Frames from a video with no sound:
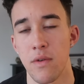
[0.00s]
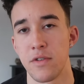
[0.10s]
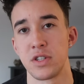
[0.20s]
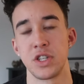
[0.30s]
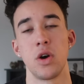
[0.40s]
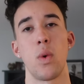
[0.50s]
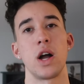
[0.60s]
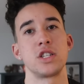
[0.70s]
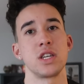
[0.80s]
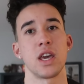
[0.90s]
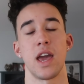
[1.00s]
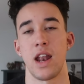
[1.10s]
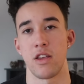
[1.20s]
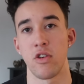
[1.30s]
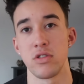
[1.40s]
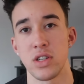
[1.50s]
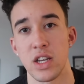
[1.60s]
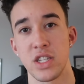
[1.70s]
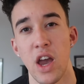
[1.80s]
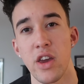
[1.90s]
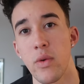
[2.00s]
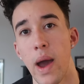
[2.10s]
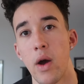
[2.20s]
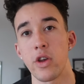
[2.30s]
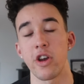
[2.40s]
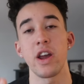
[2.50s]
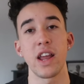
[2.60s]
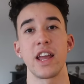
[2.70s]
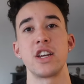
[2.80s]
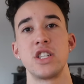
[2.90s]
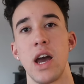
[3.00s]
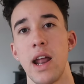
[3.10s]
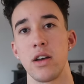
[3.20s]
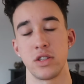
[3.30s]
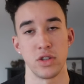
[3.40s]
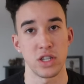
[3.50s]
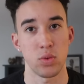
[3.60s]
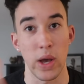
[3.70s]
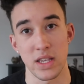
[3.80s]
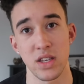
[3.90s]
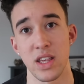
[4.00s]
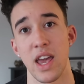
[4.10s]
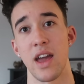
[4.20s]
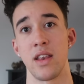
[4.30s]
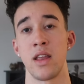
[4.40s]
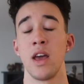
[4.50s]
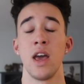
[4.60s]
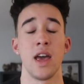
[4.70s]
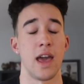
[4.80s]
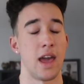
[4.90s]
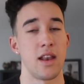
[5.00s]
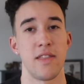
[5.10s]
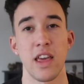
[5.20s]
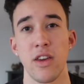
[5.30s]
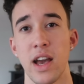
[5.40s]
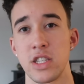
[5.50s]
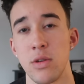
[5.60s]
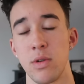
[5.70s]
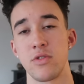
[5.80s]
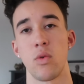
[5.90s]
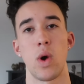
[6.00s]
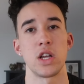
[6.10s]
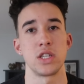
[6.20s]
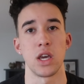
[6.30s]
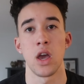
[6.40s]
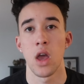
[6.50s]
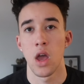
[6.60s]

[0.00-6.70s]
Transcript: If you're still watching and I told you I'd shout you out, you're gonna get a shout out, so just wait till the end. And thank you guys so much for watching.